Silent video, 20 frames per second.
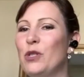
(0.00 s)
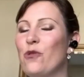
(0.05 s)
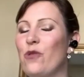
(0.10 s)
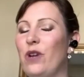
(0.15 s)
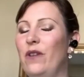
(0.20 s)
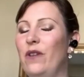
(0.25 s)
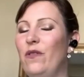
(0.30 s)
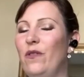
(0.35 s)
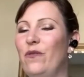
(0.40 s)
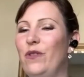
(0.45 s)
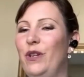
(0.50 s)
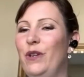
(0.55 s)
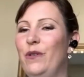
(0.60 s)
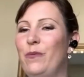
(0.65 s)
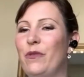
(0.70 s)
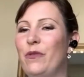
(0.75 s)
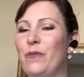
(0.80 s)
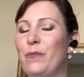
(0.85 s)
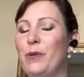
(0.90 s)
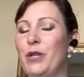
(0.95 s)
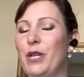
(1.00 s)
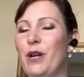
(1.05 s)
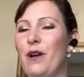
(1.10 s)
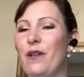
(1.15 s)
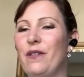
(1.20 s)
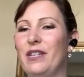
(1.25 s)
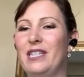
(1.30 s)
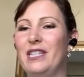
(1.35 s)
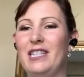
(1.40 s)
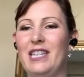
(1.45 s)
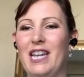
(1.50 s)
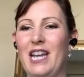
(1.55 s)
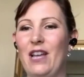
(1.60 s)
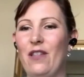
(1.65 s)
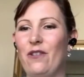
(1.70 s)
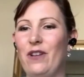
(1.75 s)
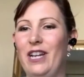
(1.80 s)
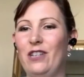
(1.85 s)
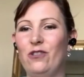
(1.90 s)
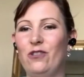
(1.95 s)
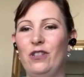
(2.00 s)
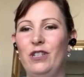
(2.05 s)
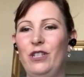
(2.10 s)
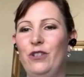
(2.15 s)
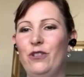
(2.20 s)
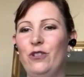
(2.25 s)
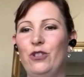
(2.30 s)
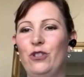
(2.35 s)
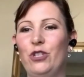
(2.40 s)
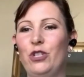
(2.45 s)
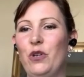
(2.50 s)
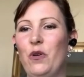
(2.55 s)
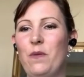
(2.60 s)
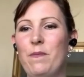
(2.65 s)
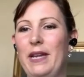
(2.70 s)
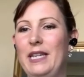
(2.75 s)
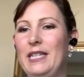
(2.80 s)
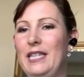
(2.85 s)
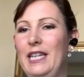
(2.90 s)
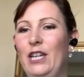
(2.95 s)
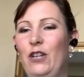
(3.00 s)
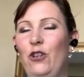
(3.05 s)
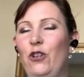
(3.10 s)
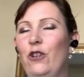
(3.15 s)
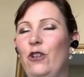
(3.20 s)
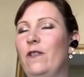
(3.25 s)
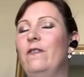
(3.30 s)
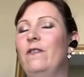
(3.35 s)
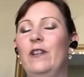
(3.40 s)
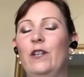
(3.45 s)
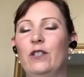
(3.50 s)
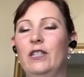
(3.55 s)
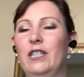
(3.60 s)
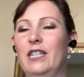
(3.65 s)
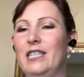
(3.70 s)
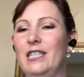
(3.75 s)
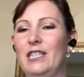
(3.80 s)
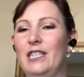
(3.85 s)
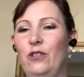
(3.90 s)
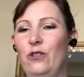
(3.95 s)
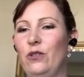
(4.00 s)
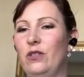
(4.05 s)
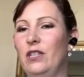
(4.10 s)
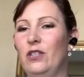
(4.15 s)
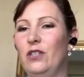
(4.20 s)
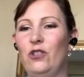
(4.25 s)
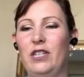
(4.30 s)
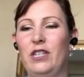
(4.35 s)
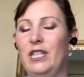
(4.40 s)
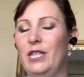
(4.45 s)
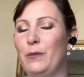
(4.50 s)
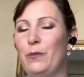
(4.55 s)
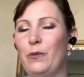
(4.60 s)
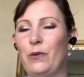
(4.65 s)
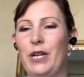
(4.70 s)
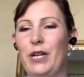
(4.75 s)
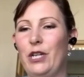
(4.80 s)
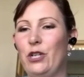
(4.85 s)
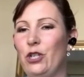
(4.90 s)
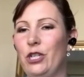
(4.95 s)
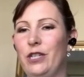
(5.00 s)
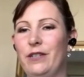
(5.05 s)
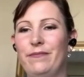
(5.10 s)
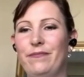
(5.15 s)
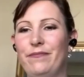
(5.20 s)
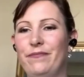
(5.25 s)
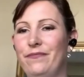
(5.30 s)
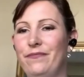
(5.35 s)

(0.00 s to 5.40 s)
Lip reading: grateful for you for putting all this together, Angela. You're just so amazing and you're fearless and you're such an inspiration.